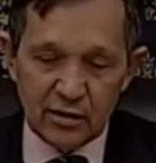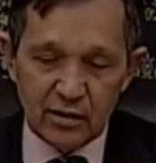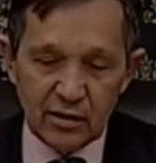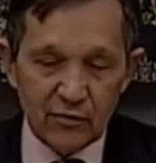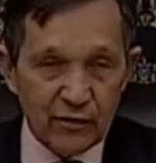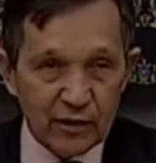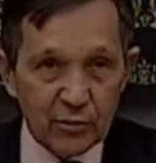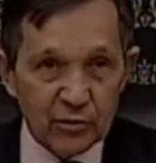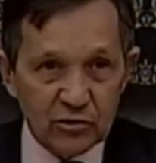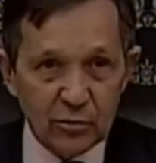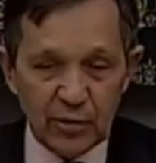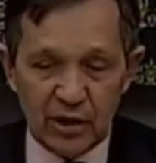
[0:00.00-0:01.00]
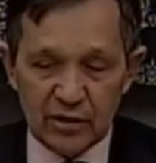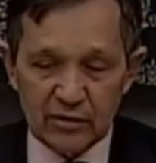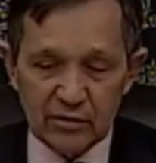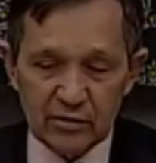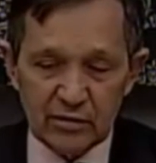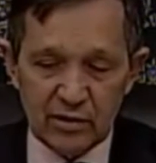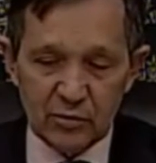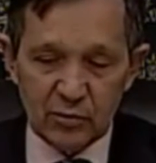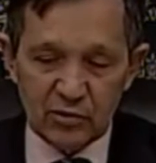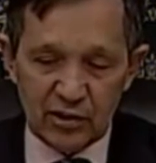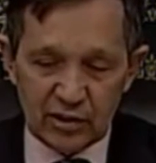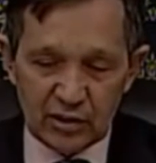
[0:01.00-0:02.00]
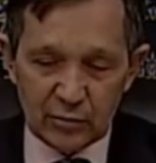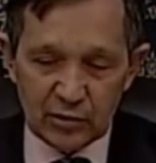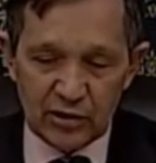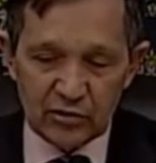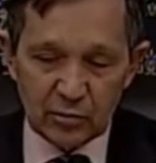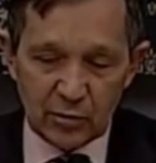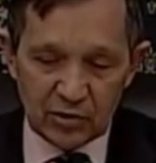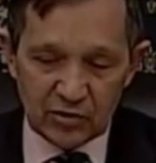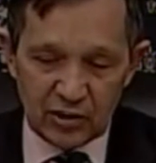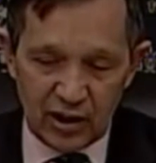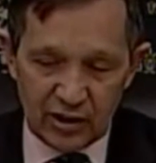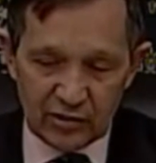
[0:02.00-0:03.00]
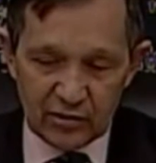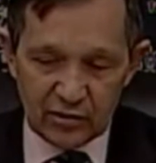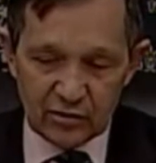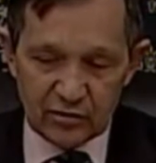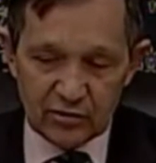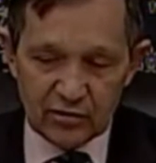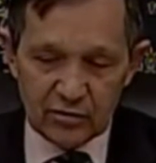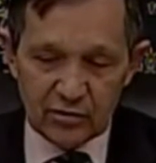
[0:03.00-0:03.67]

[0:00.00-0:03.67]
a vigorous debate has been taking place among scientists